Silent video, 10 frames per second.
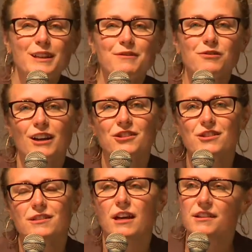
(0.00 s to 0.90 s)
we've
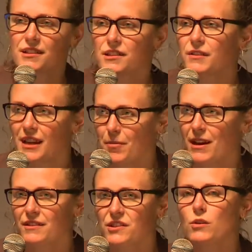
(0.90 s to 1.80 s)
launched dozens of
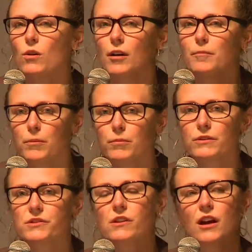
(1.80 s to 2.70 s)
campaigns. So our
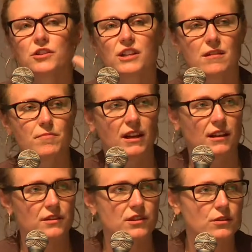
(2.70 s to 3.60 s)
members launch
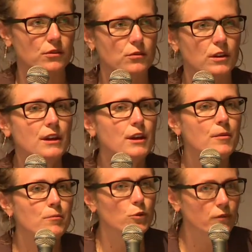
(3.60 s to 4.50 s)
campaigns to
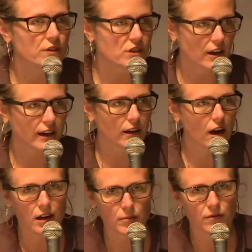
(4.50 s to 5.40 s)
move the sharing
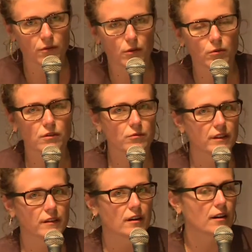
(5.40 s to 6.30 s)
economy forward.
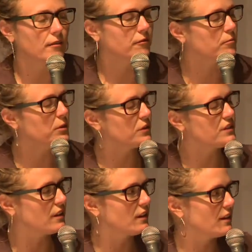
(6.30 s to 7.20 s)
We have
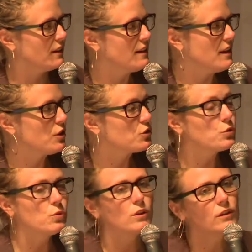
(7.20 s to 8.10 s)
built a
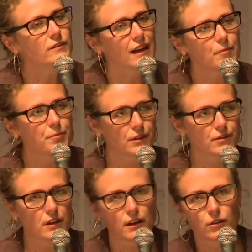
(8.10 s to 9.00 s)
tool at
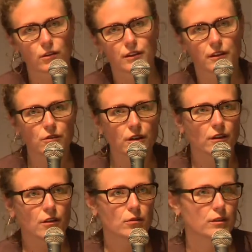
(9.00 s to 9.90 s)
peers.org that you
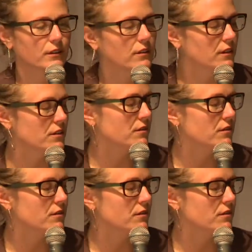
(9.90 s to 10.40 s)
can go and